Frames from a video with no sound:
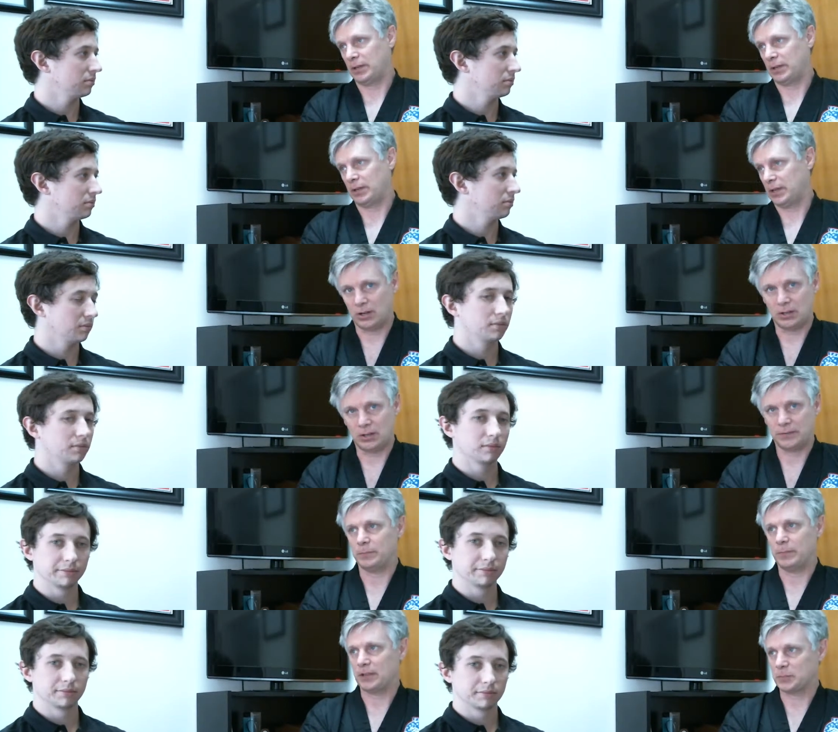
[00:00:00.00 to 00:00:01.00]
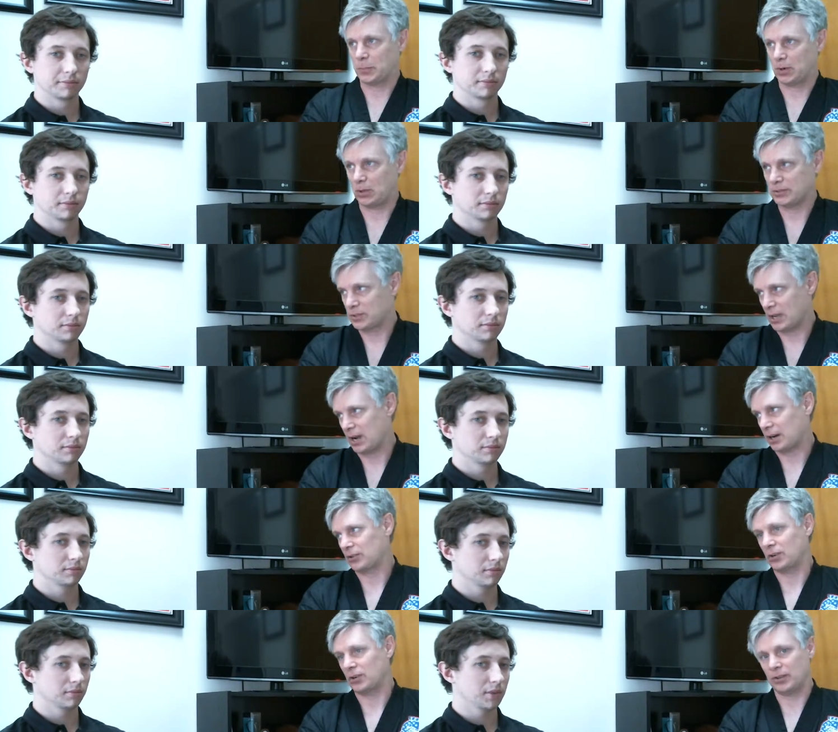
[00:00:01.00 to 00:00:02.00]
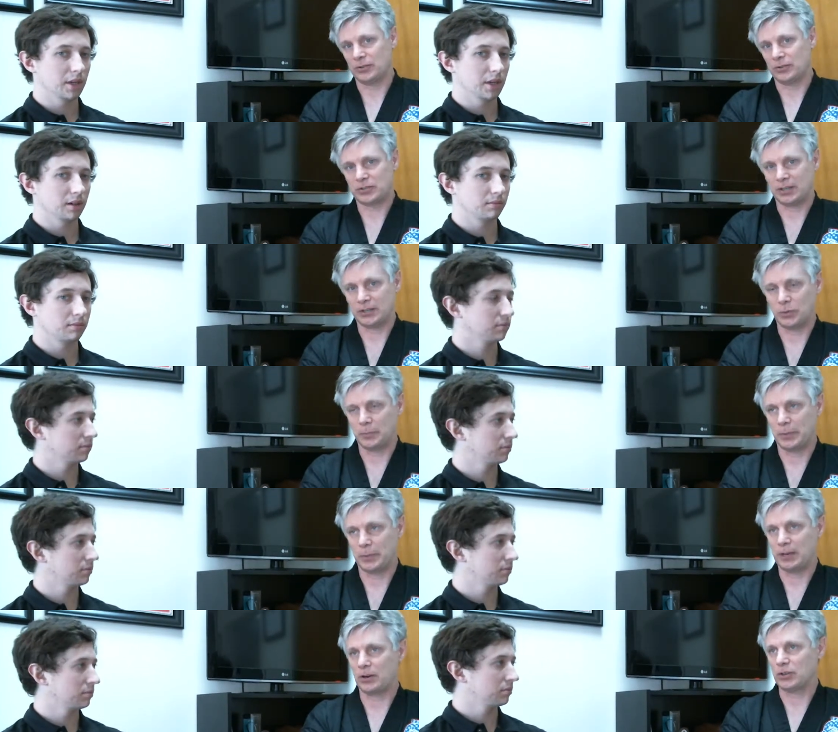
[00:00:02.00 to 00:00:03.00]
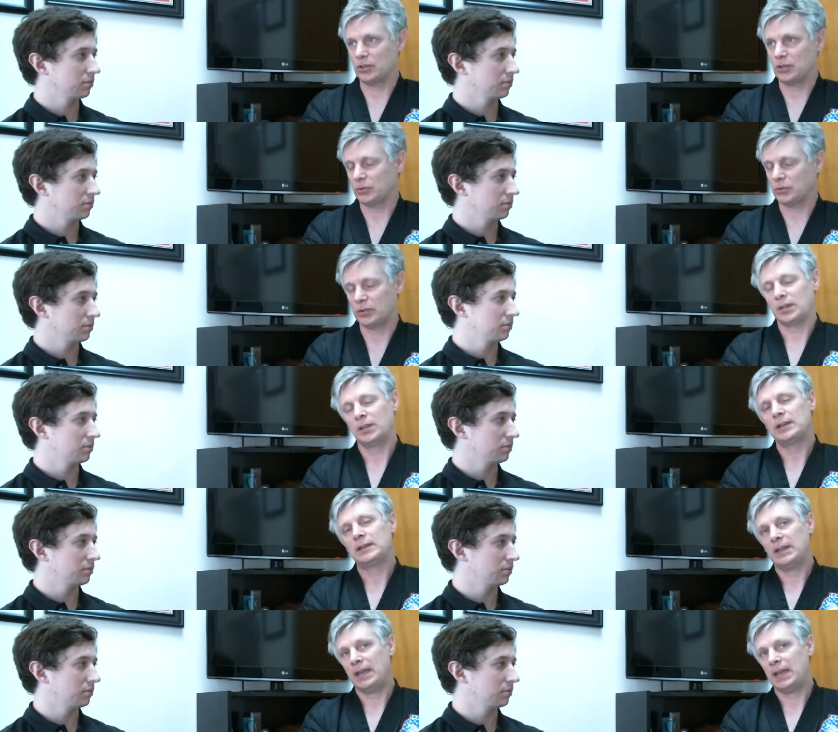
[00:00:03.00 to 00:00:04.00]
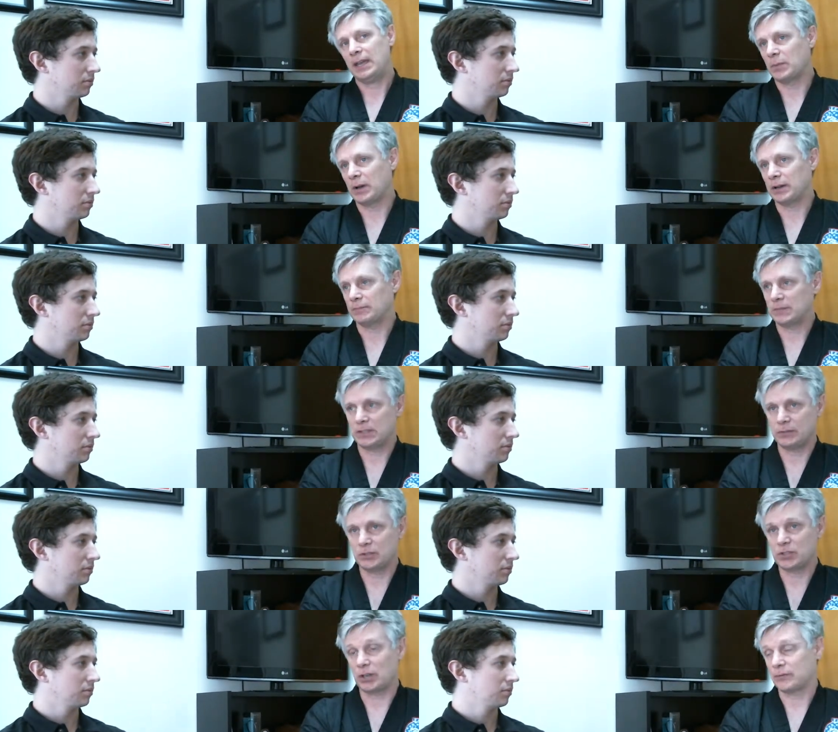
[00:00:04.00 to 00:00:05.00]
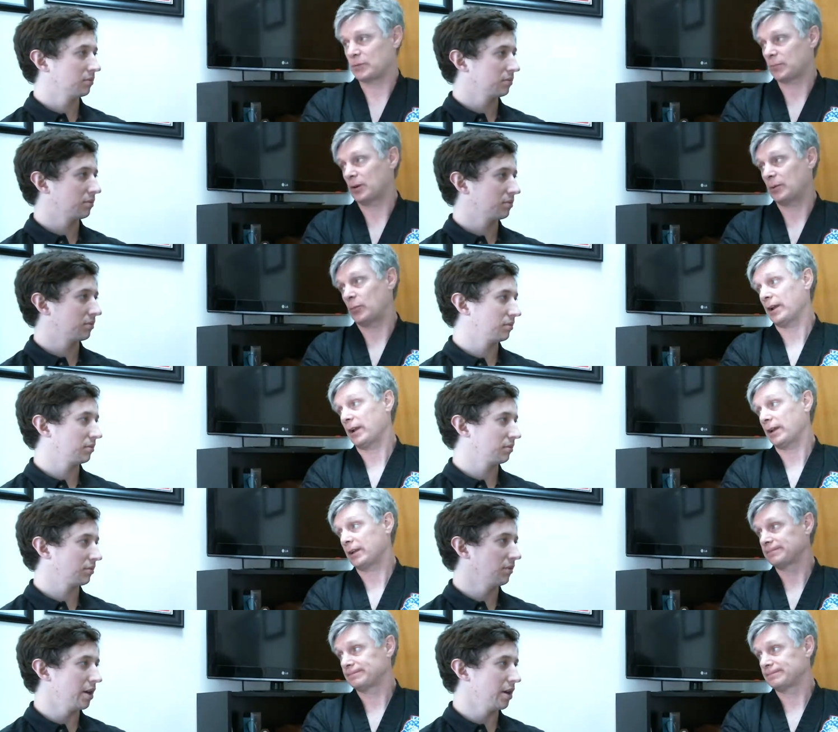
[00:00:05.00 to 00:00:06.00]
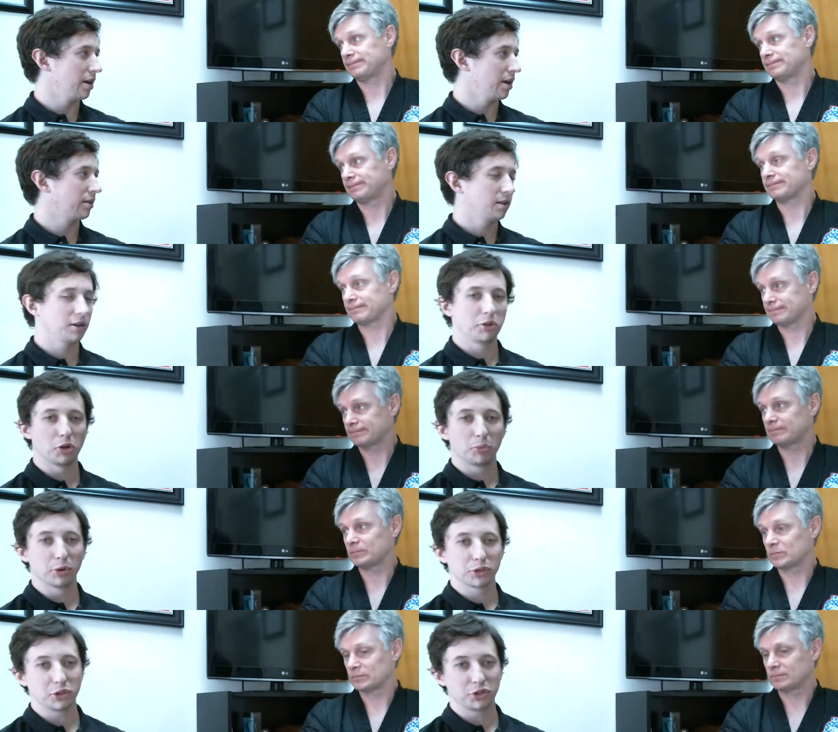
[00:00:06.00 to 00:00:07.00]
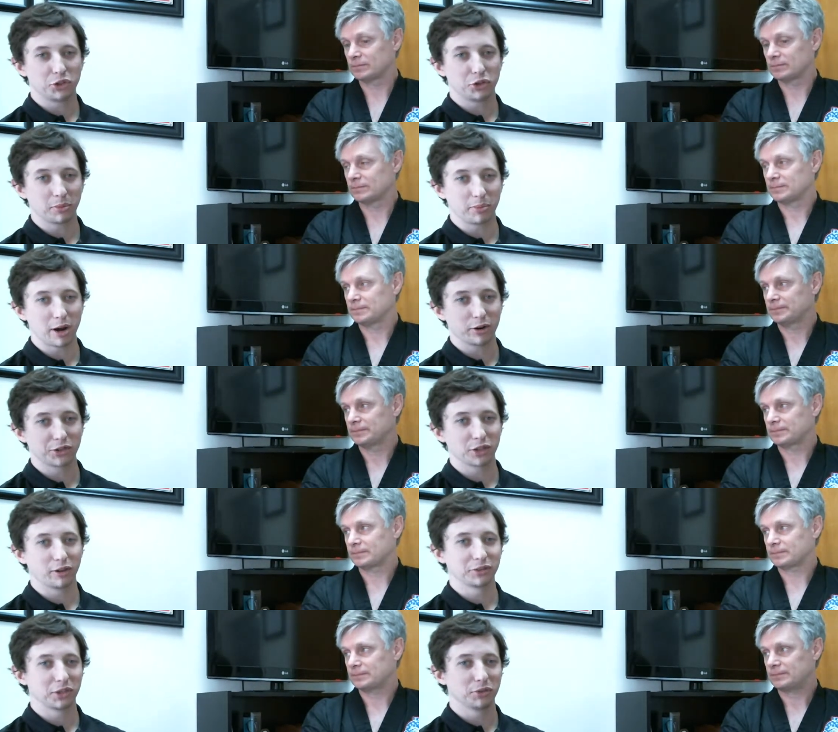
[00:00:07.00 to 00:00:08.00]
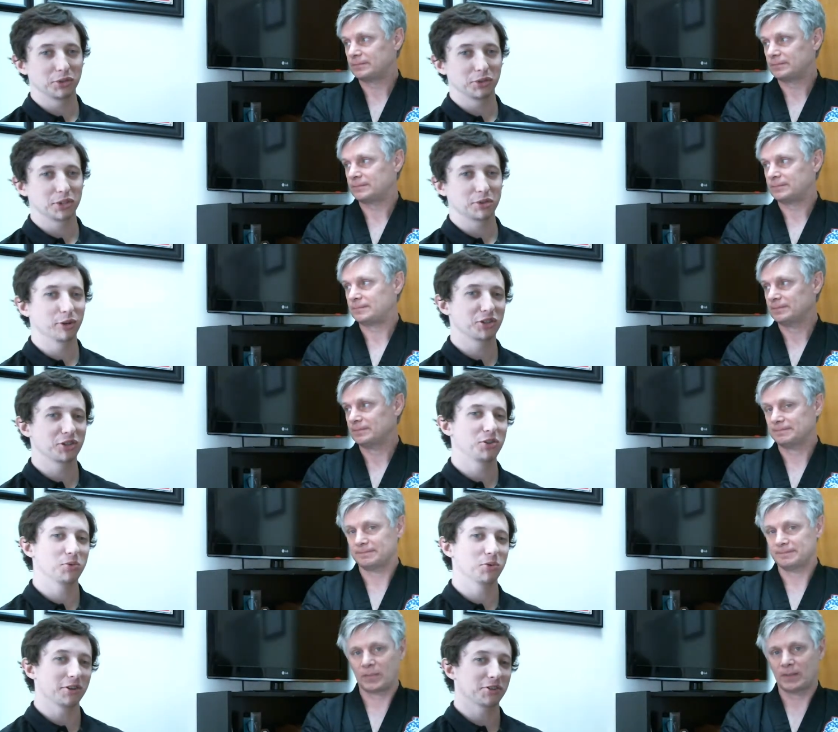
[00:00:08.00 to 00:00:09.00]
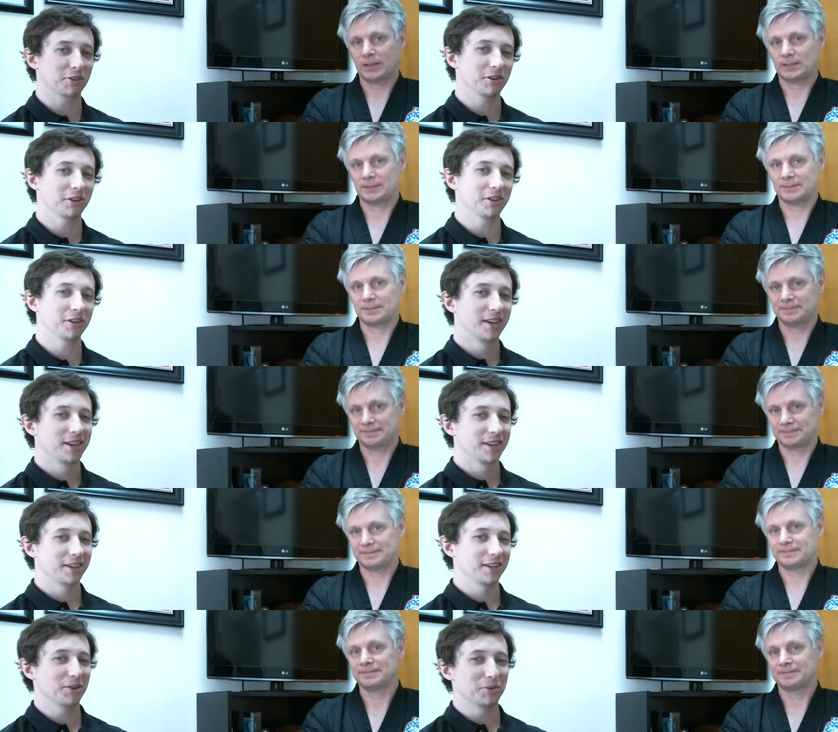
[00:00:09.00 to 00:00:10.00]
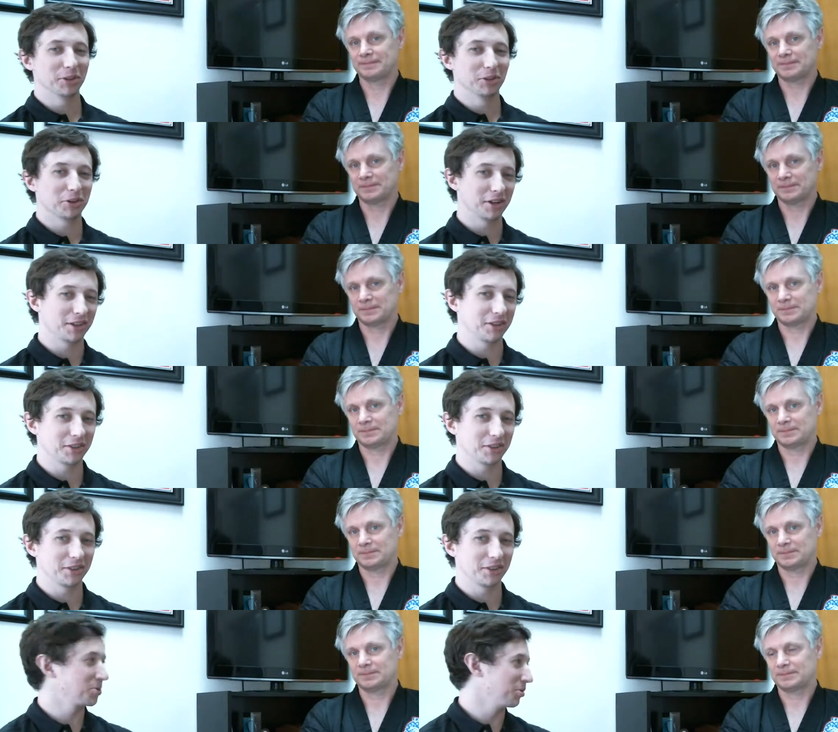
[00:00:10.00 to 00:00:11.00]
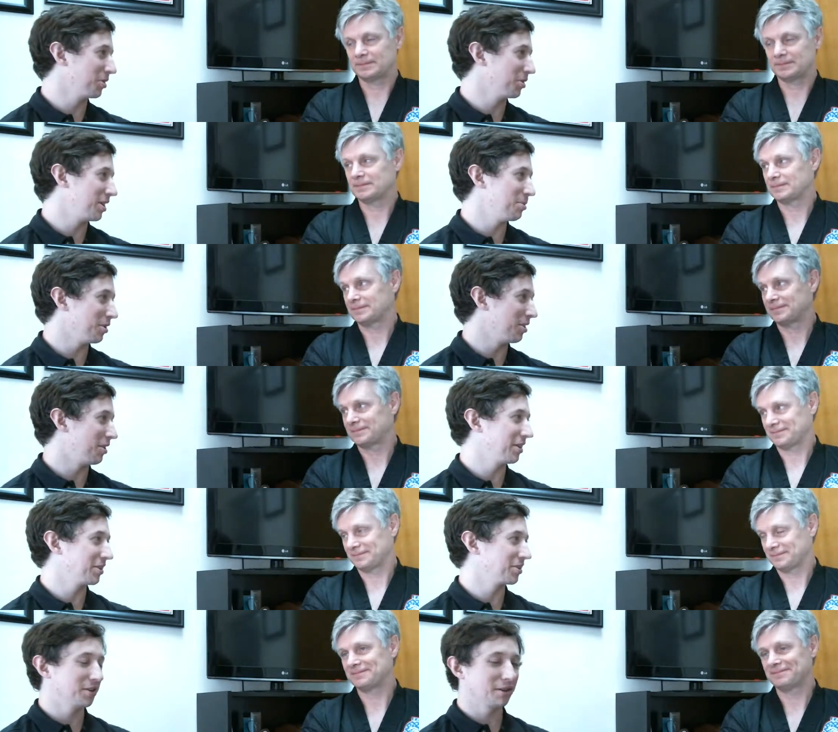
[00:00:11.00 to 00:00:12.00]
Speaker 1: playing golf and baseball and soccer and all those yeah. things that we played in our youth. Hey, come on, give yourself a break.
Speaker 2: Yeah, and the other person you should compare yourself to is the person you were yesterday. You know, quit looking at the next door neighbor and all that